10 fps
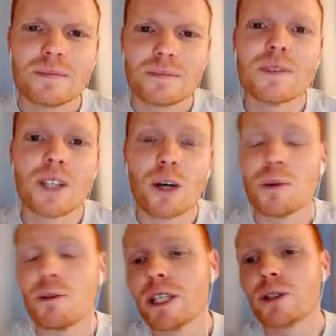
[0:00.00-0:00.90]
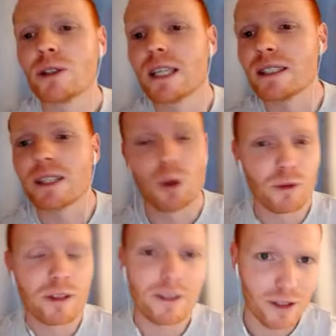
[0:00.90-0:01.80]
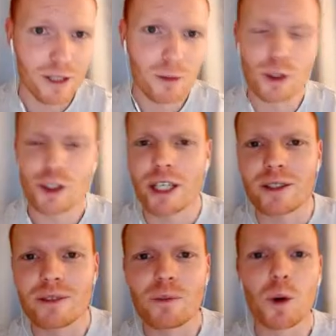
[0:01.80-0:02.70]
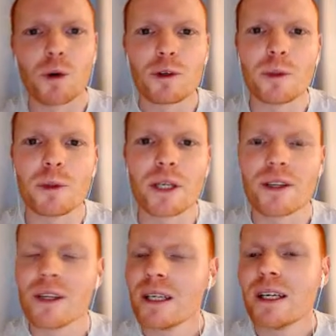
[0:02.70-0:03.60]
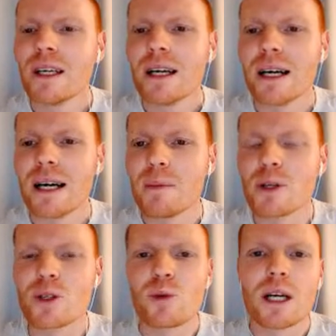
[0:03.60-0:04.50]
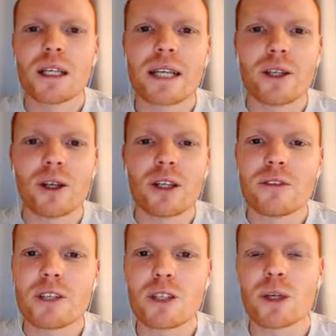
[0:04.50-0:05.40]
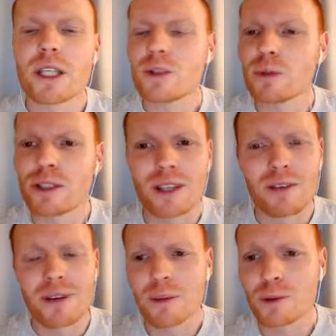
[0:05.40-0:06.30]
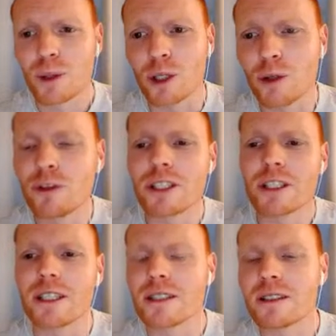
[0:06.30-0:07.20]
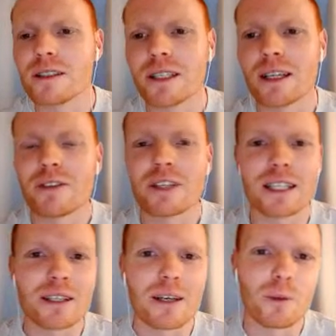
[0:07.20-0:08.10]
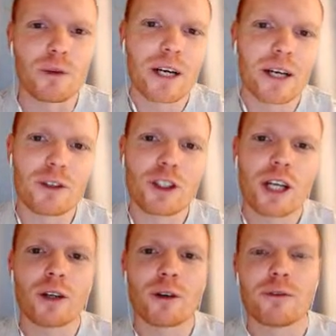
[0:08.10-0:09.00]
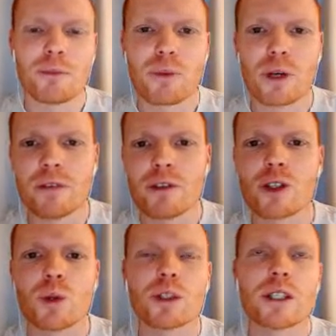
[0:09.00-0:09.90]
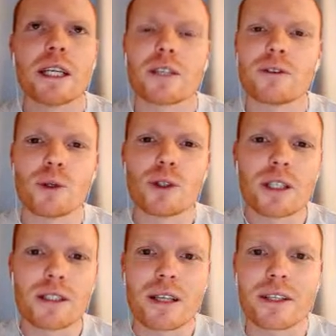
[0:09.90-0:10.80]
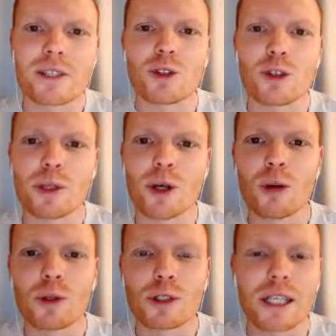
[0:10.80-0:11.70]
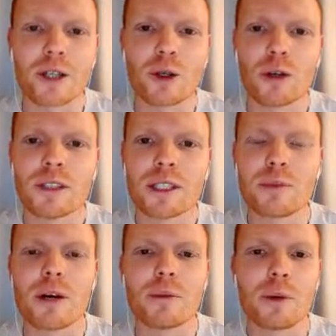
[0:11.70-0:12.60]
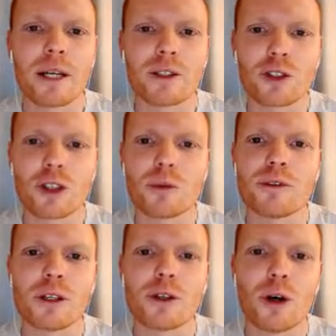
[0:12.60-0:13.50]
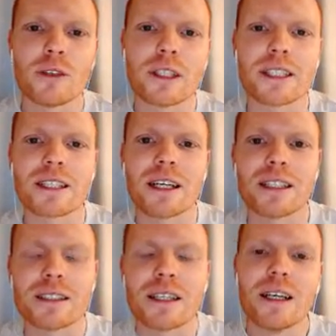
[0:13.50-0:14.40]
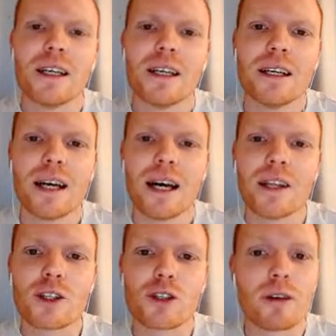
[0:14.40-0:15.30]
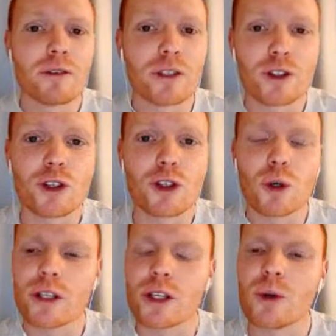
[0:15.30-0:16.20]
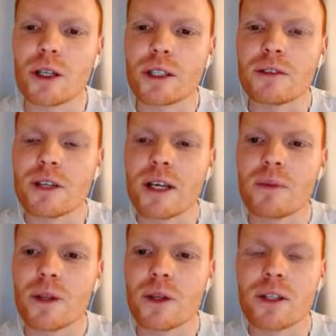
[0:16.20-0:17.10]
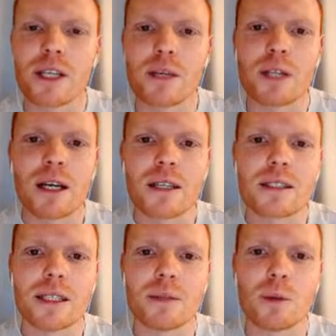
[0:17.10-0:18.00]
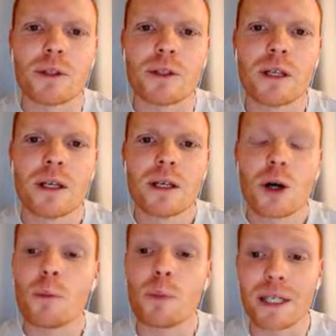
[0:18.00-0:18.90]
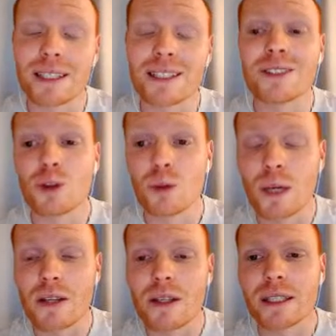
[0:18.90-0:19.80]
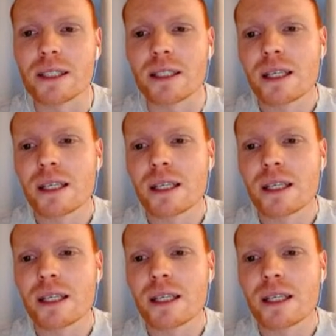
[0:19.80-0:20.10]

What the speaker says: No, it'd be really good. Like you say, hopefully after this we'll check them. Hopefully they'll be winning as well. And getting on to Division 1 which I've absolutely loved this season. And I think that we've kind of chatted on previous shows in the next few seasons. I think it's going to be almost like a Northern League Premier, where it's just going to be full of Northern League sides. And the strength, and it's just showing the quality of the teams that has came up and competed and done well in the league